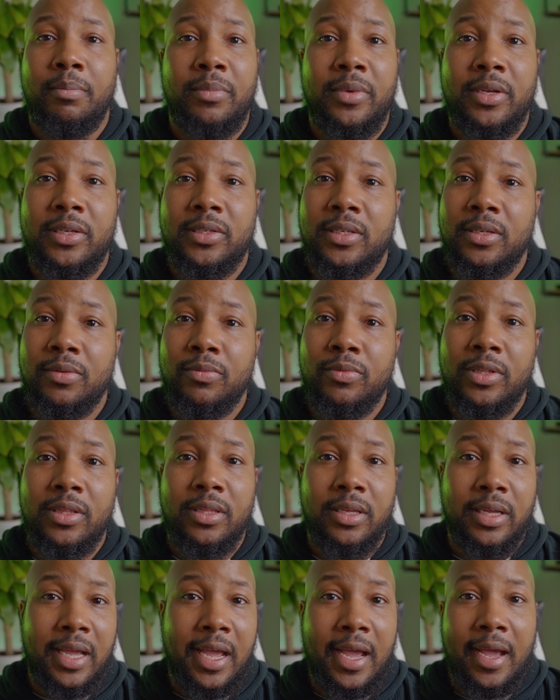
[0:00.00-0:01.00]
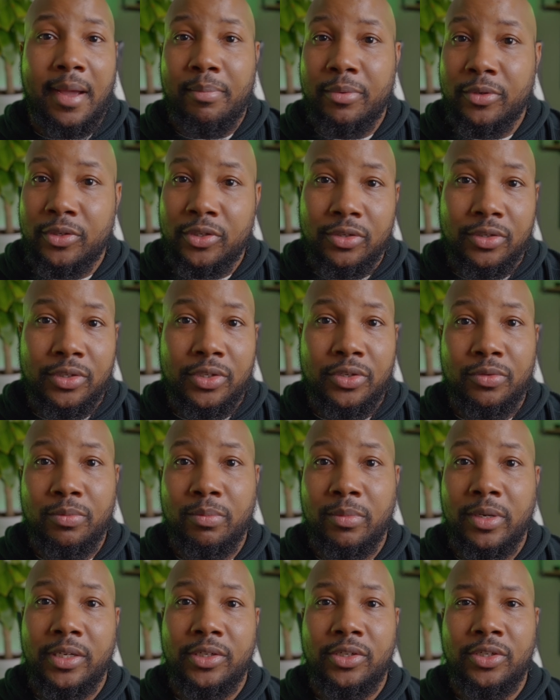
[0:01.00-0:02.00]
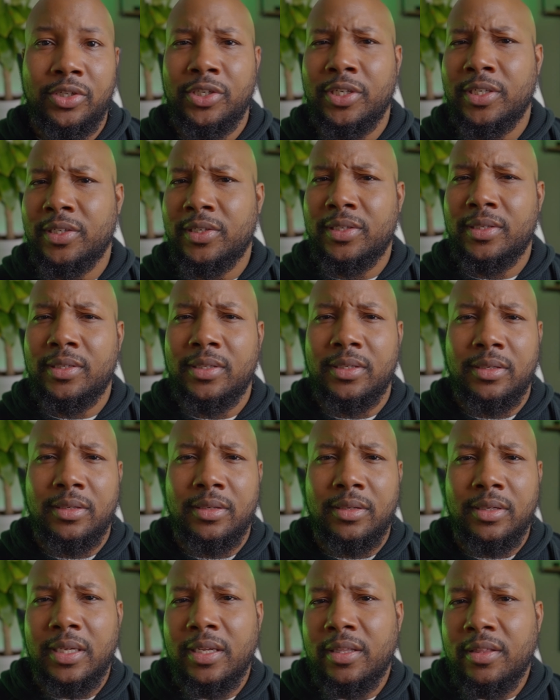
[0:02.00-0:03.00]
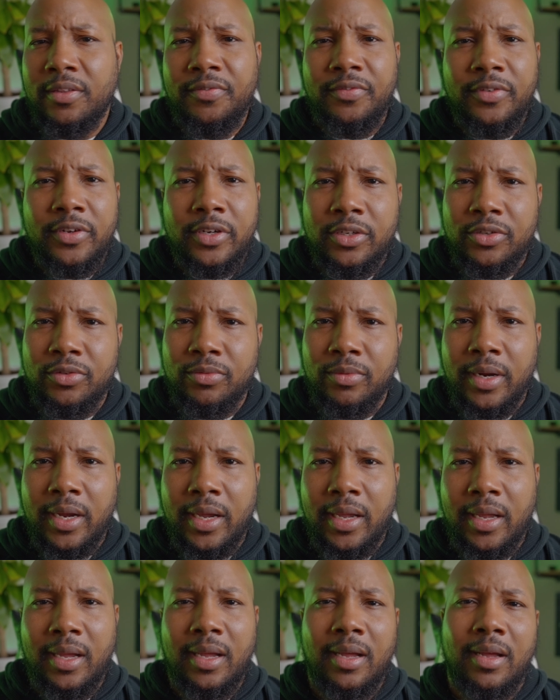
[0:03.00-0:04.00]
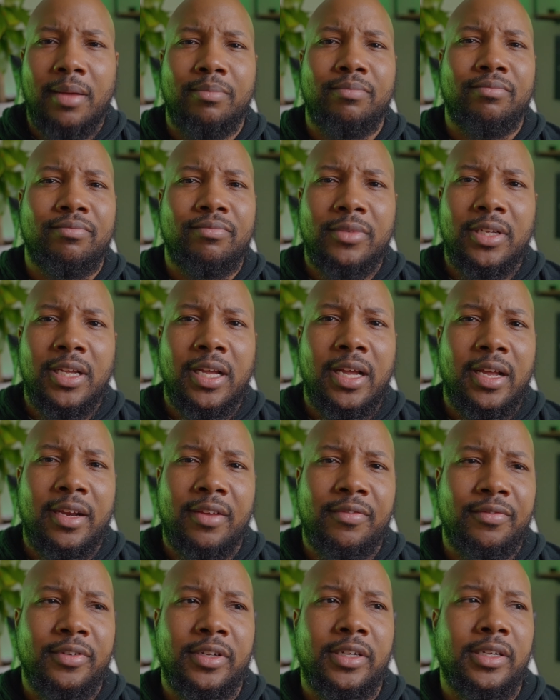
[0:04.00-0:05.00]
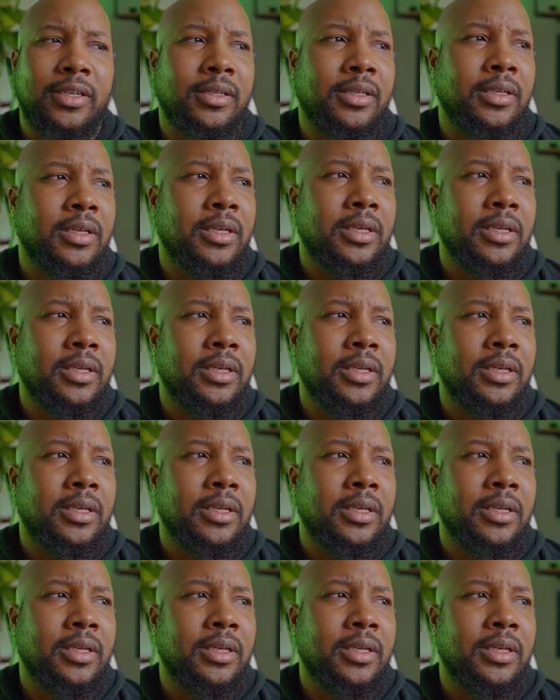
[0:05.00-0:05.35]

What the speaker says: messing with the aperture too much just to get the footage right. I'm kind of a,